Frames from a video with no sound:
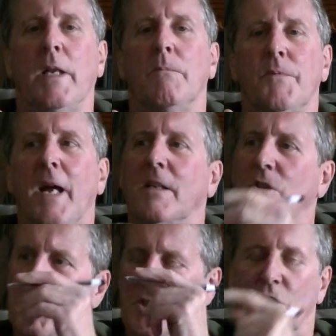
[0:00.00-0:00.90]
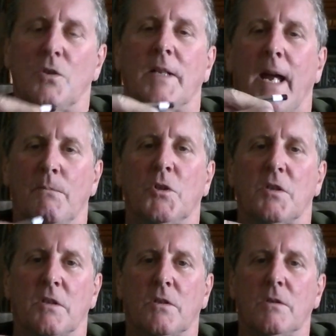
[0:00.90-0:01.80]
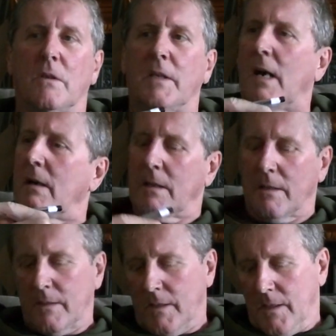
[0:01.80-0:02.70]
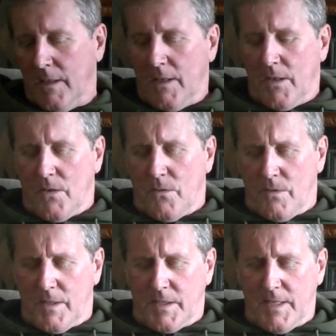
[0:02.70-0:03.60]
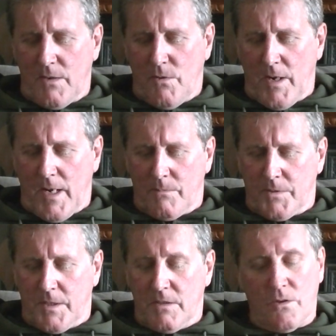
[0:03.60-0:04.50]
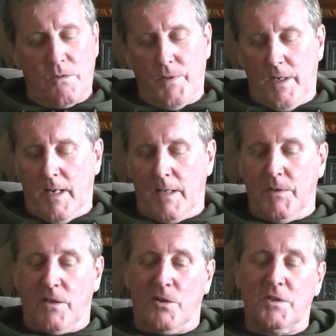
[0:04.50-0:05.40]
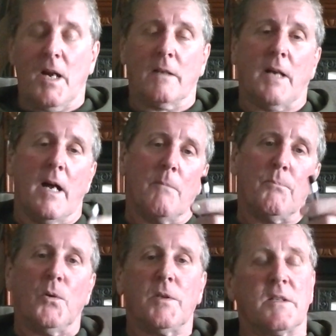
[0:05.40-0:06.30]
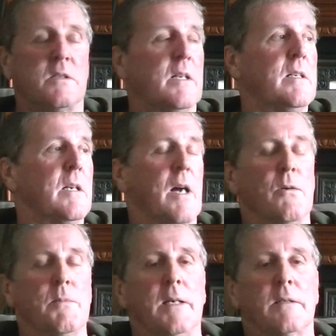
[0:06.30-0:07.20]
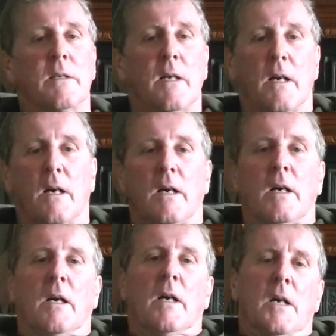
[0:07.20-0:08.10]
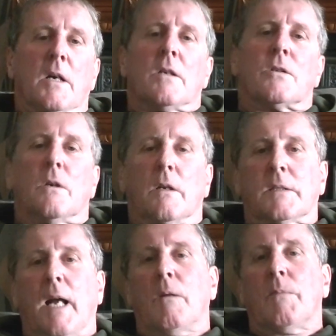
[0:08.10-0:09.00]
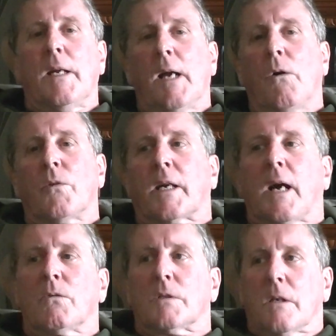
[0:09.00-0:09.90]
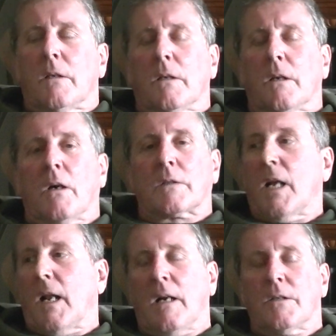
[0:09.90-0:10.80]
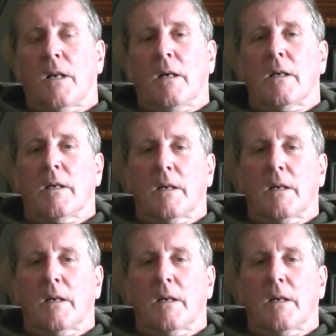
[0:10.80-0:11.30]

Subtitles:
them, then it doesn't suit them, does it? So, yeah, we'll see what happens. He should be like, because, yeah, Dan, I'm putting this to you now, mate. So tell me how the council, or tell Angela,